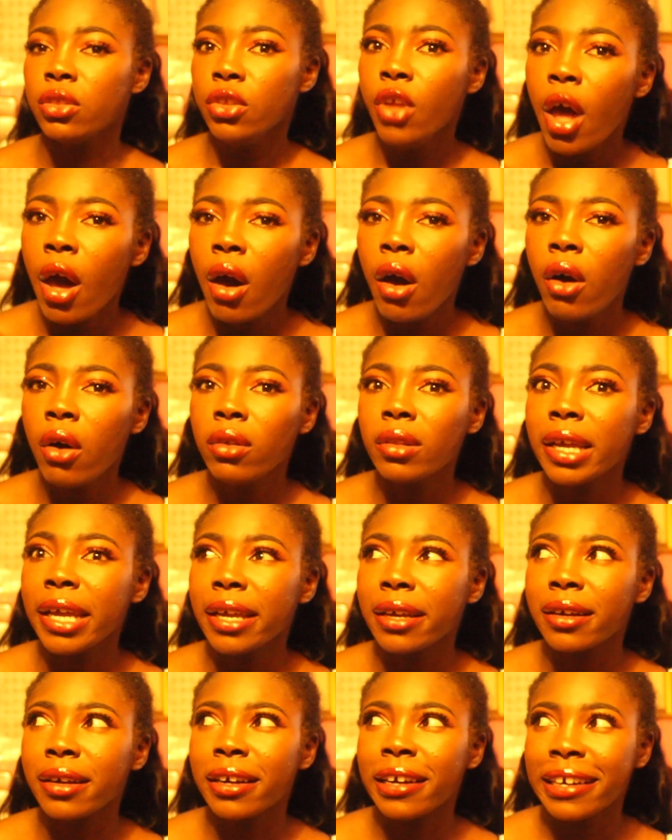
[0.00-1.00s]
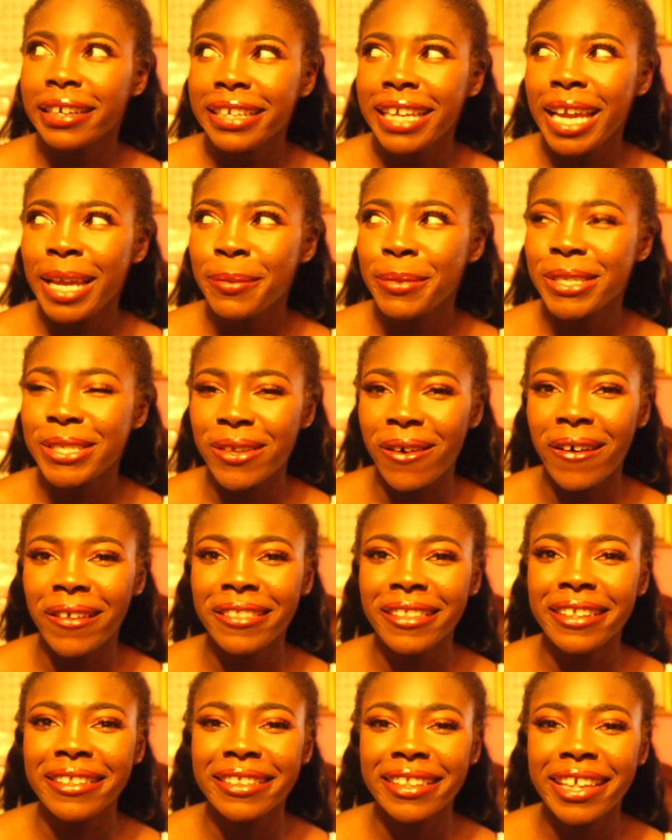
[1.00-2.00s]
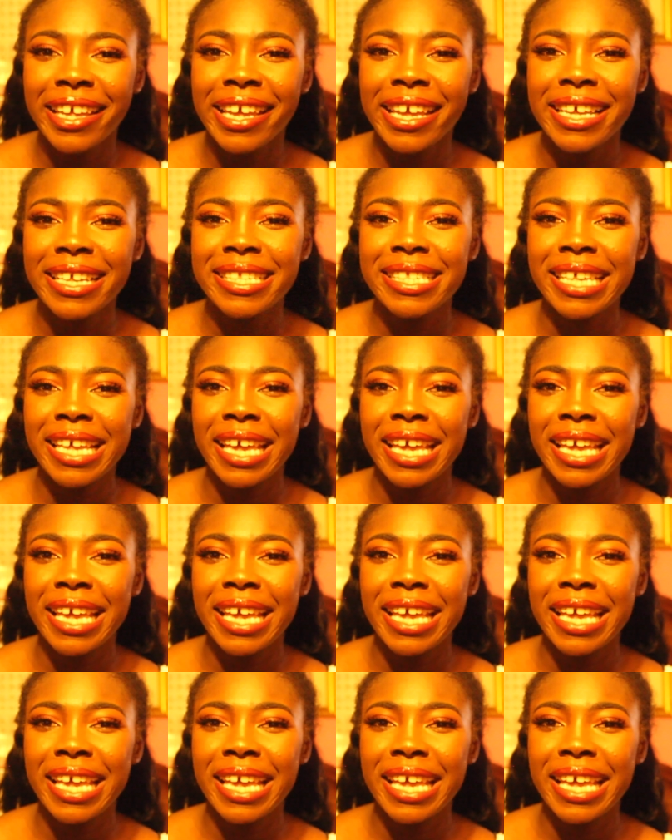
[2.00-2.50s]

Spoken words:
no, like her name is on the list.